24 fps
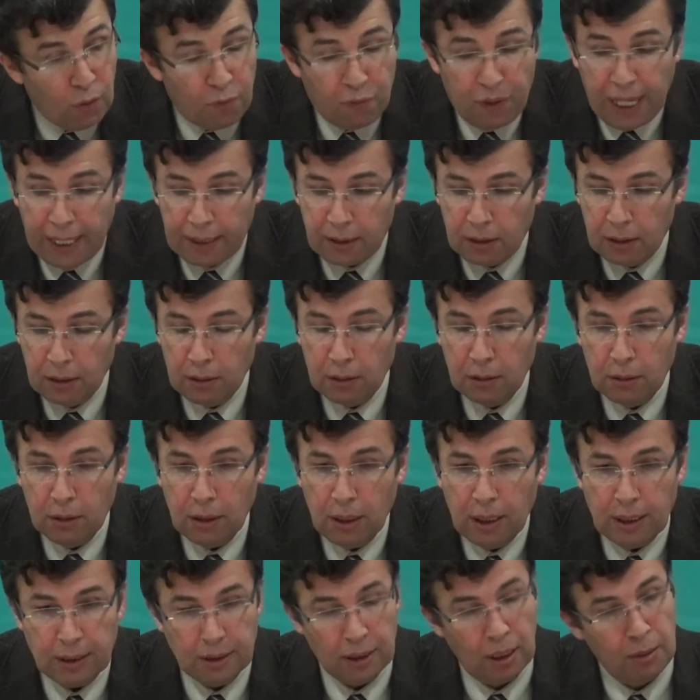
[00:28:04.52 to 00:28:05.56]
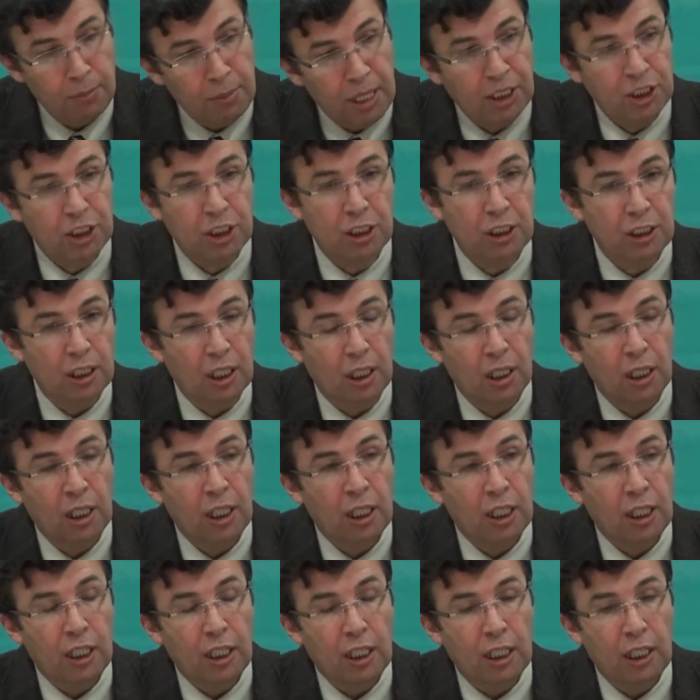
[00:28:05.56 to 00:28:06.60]
of fact, as I mentioned
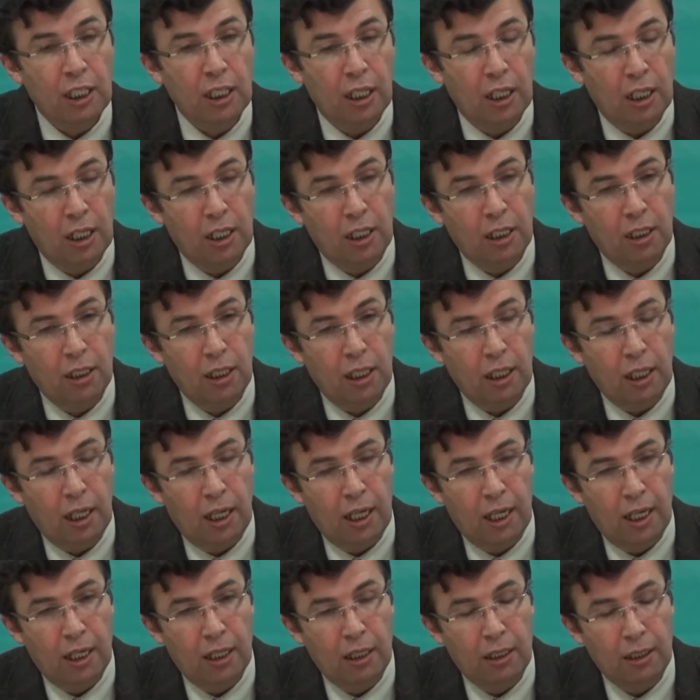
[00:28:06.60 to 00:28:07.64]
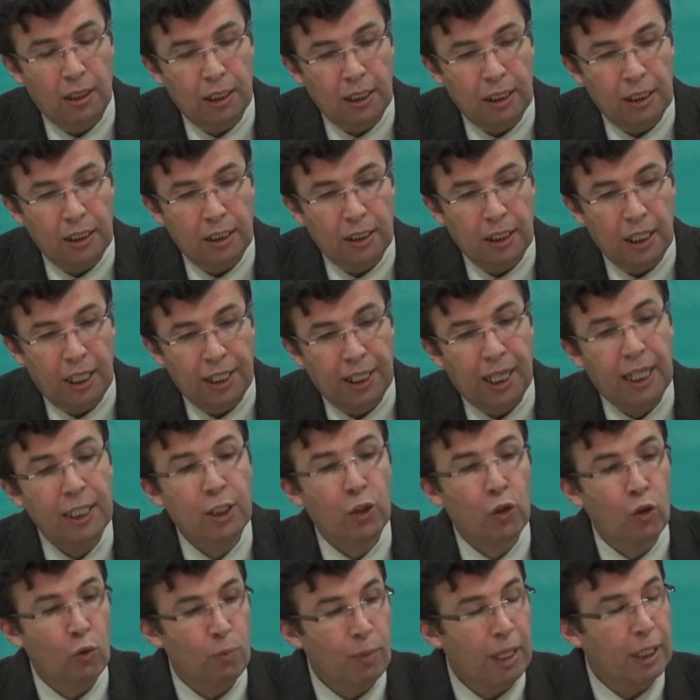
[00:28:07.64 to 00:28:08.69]
in
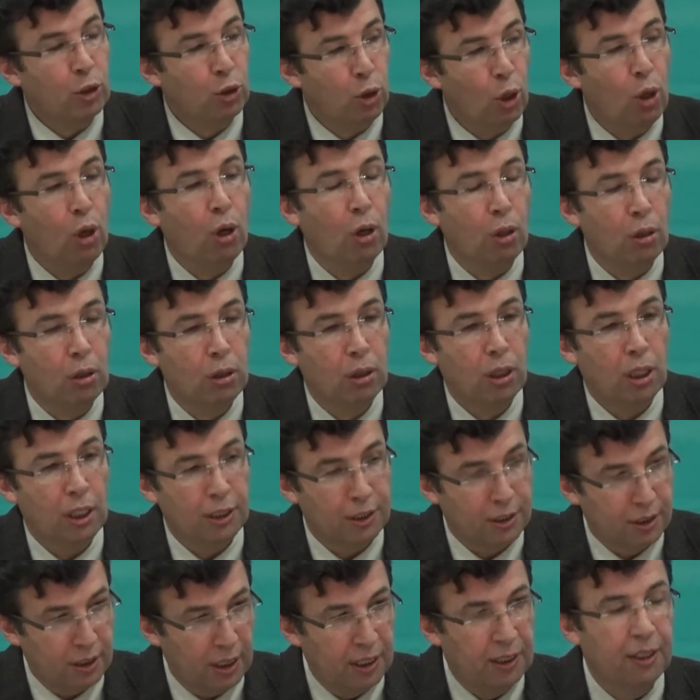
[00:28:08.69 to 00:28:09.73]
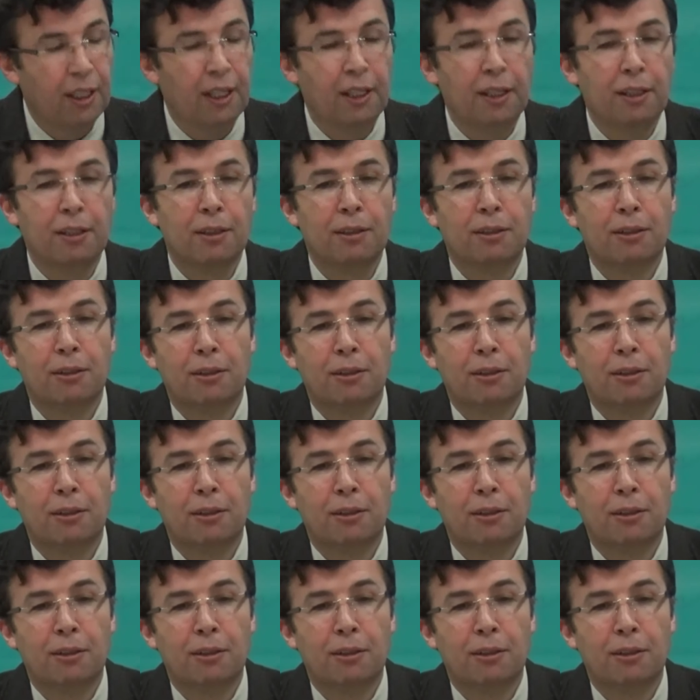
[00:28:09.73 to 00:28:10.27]
another of my talk on Sunday,